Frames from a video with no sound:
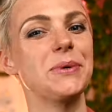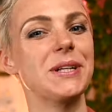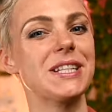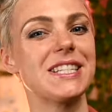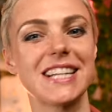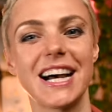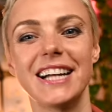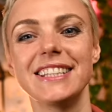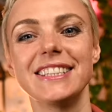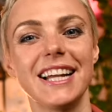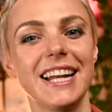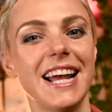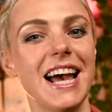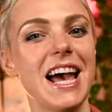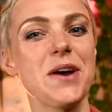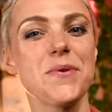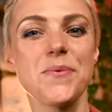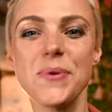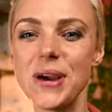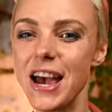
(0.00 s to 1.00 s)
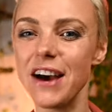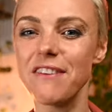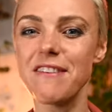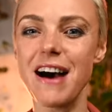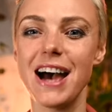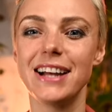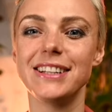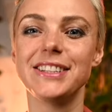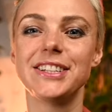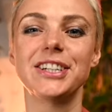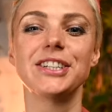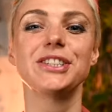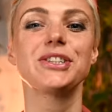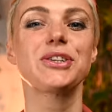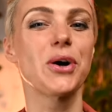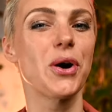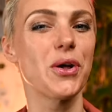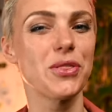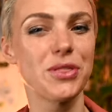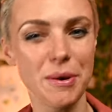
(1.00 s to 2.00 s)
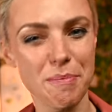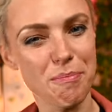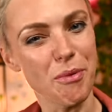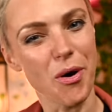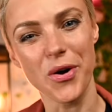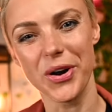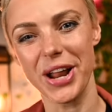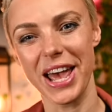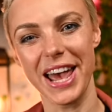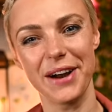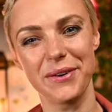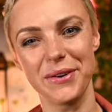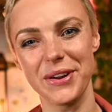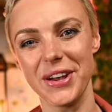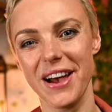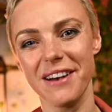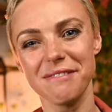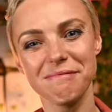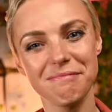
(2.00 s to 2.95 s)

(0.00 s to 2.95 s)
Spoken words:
with Saint-Aignan we have entered Côte de Beaune area.